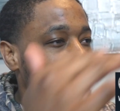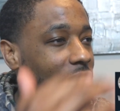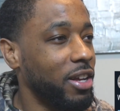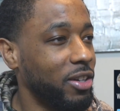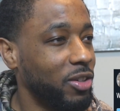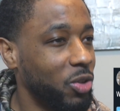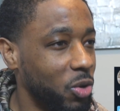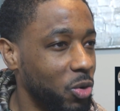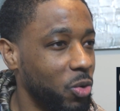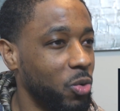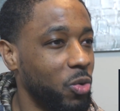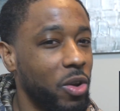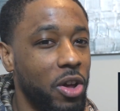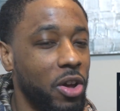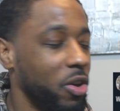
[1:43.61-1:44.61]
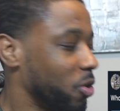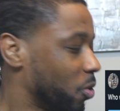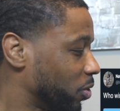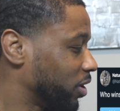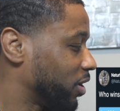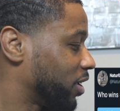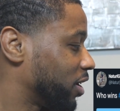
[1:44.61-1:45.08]
in tune
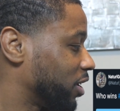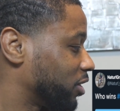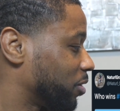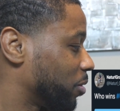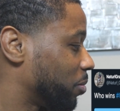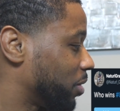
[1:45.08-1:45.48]
going against,